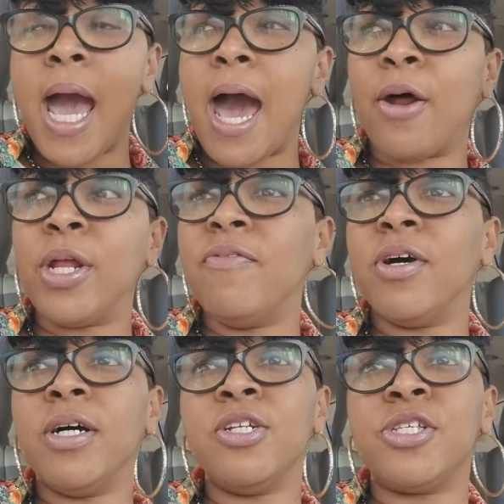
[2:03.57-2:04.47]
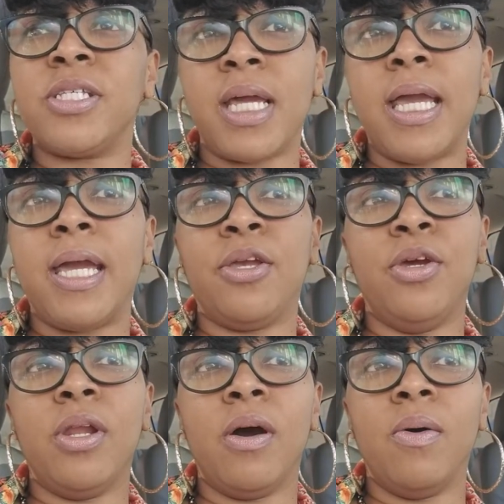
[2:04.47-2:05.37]
I don't even understand,
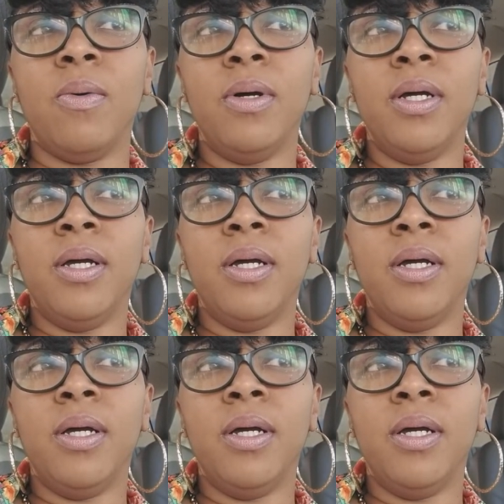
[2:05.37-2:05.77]
you know,